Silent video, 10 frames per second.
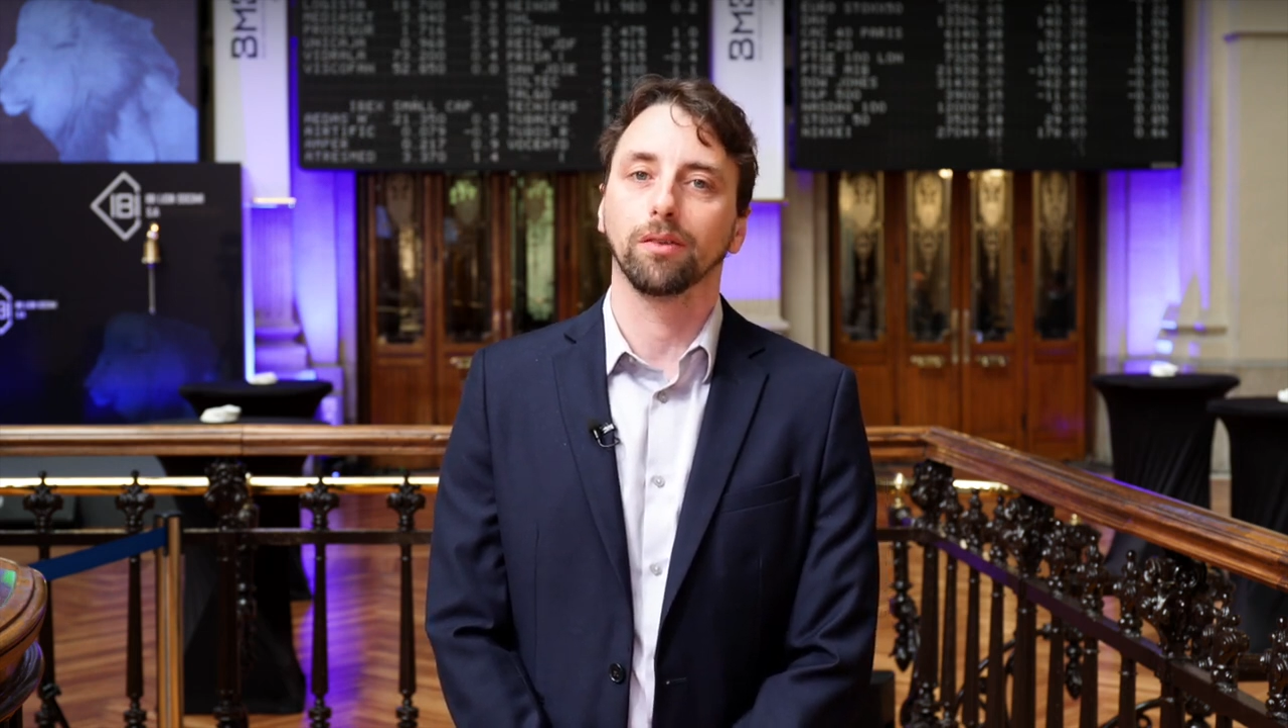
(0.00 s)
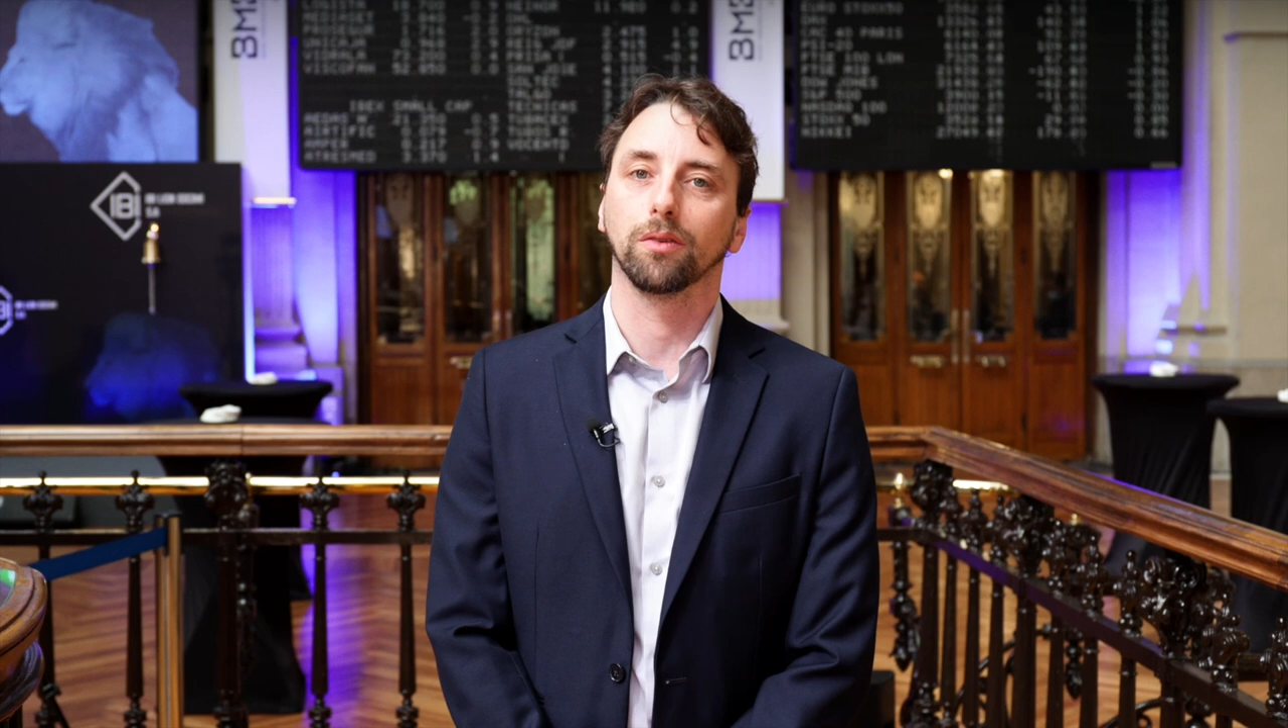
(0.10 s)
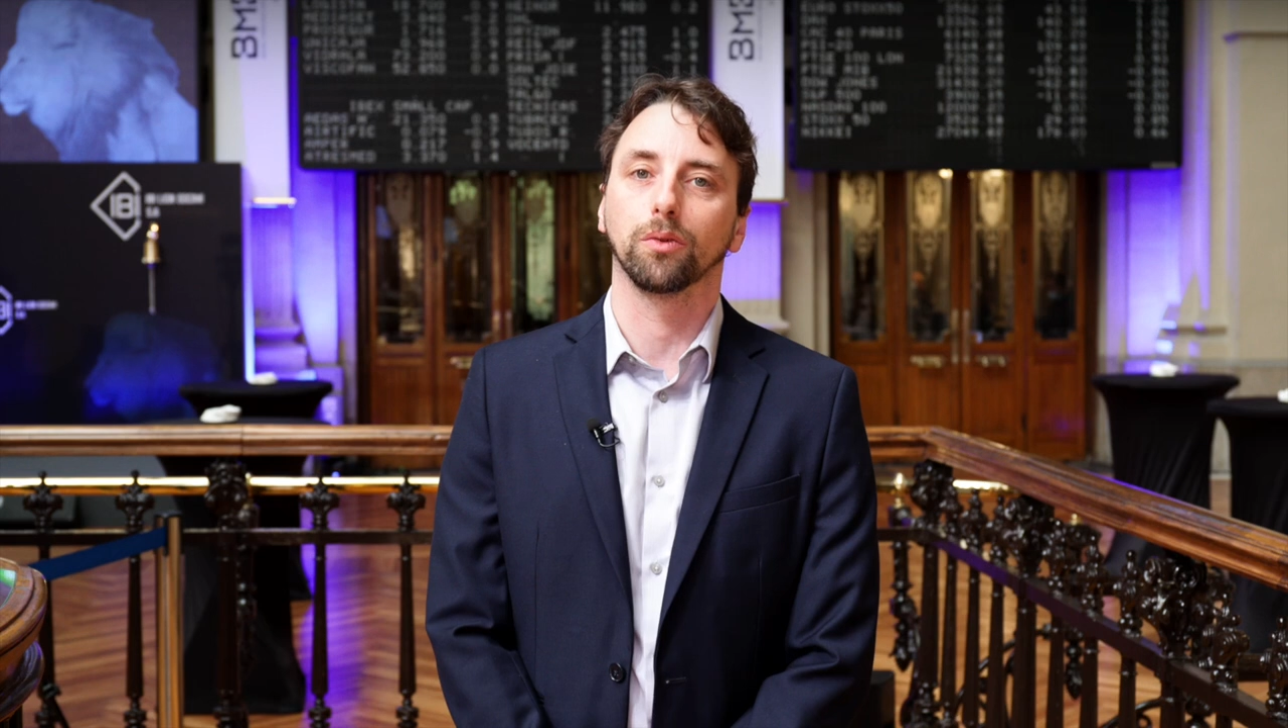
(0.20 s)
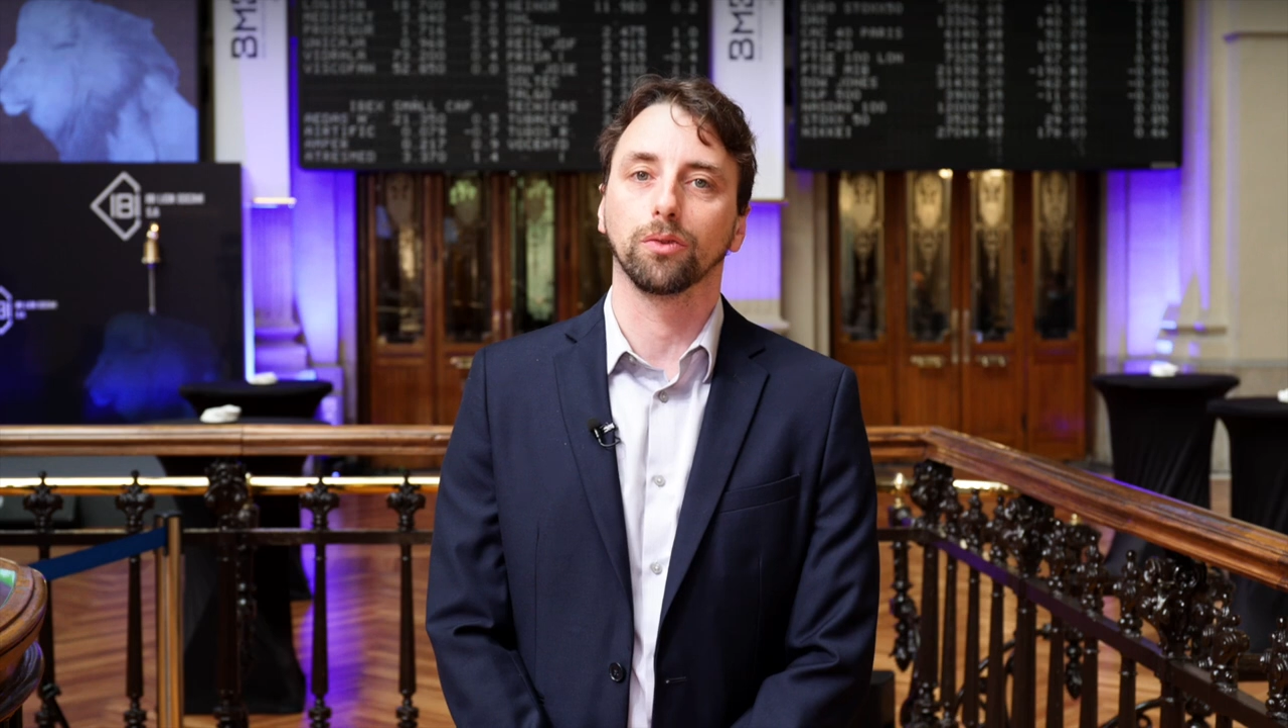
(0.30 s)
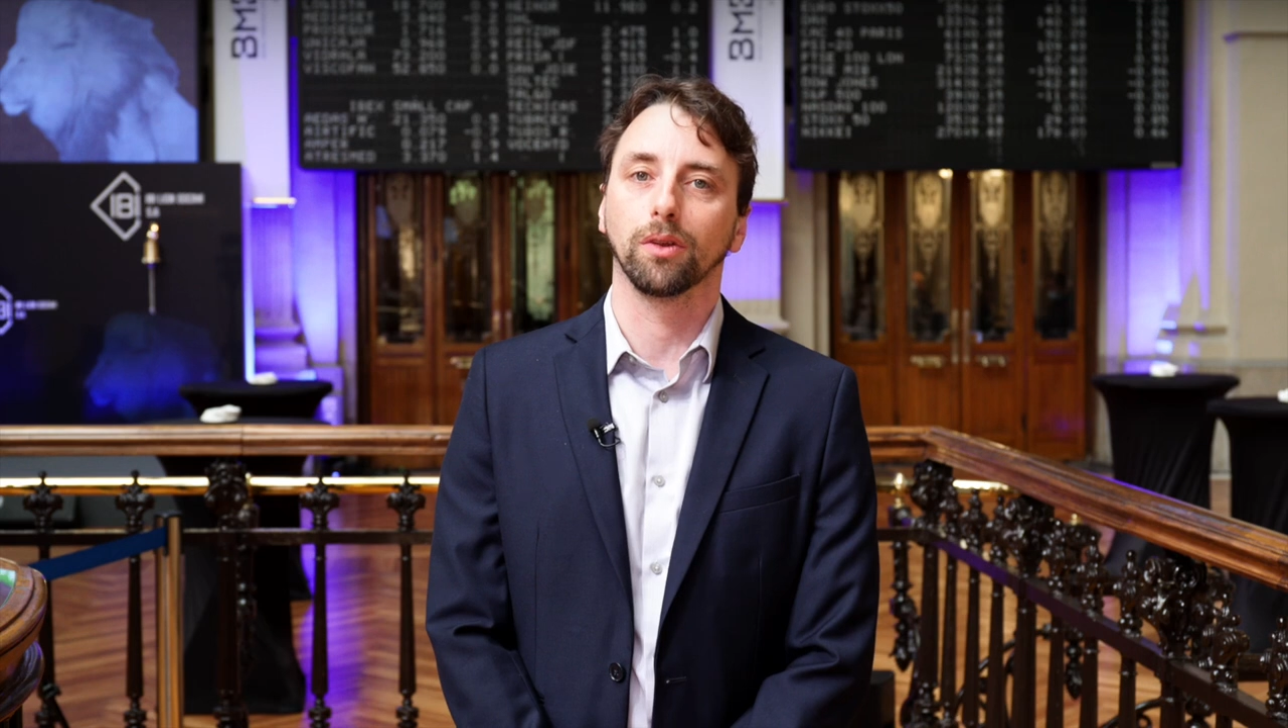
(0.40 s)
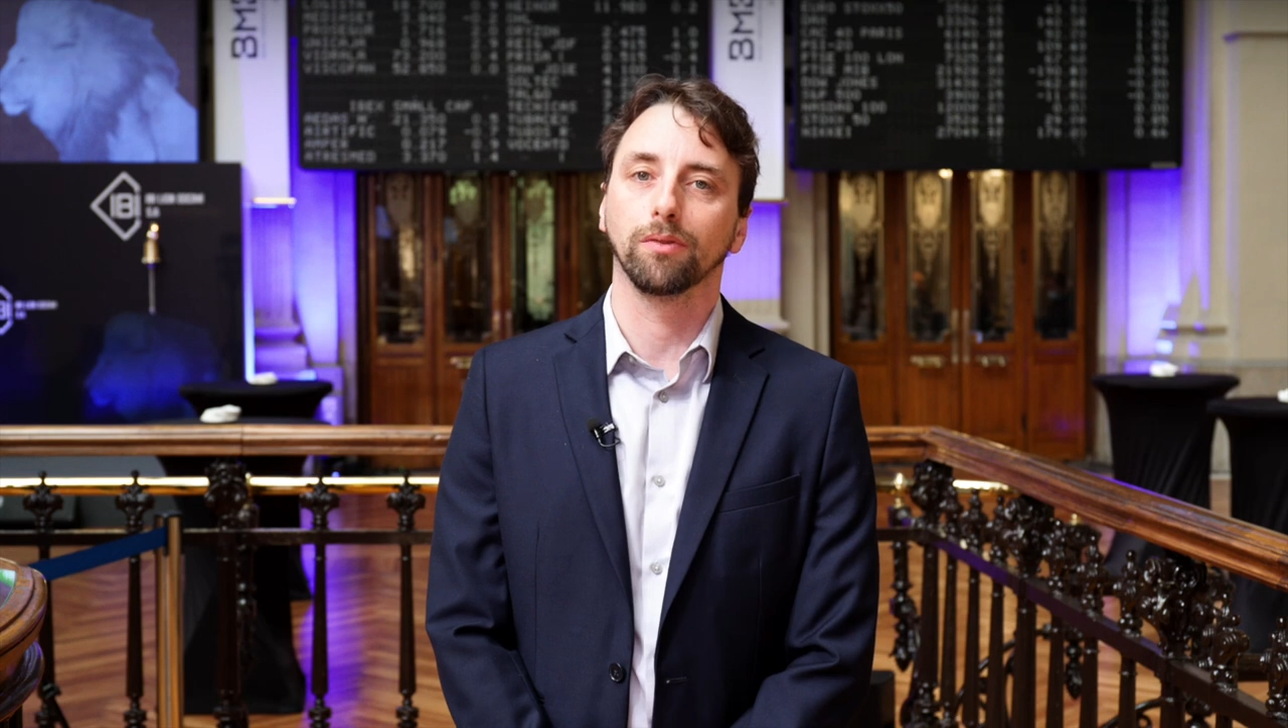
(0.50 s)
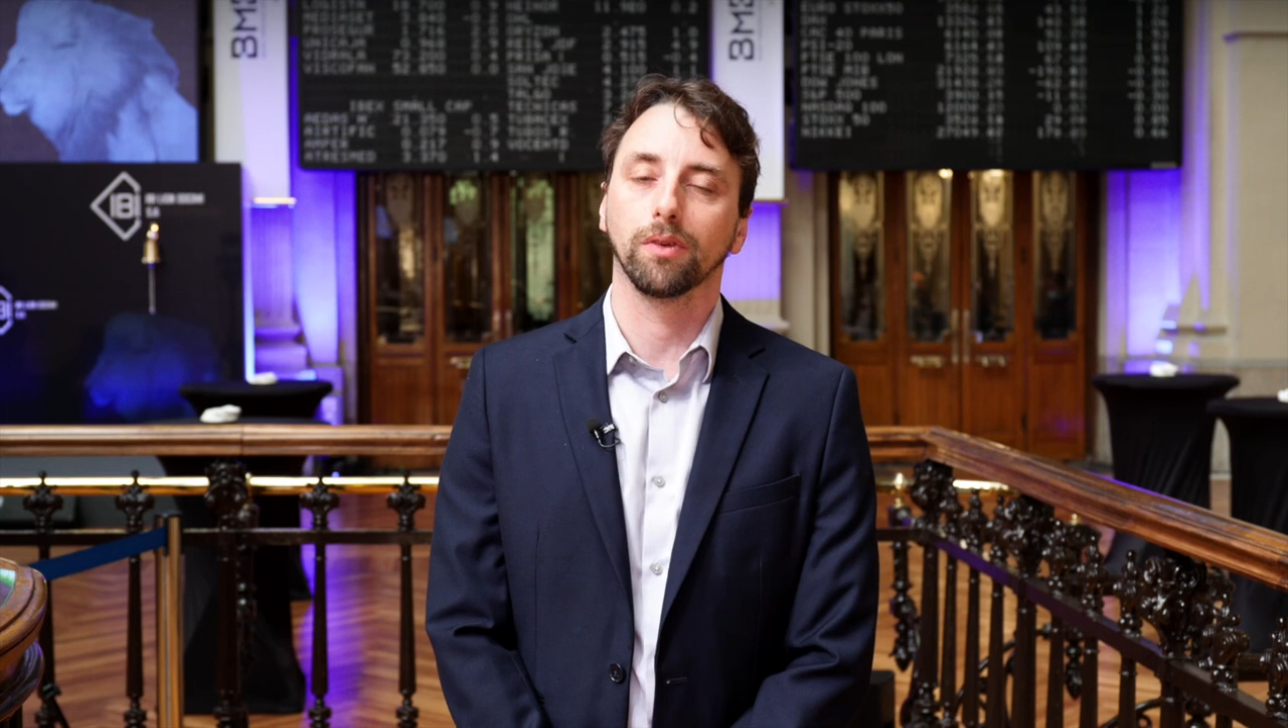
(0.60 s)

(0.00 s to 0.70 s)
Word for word: institutional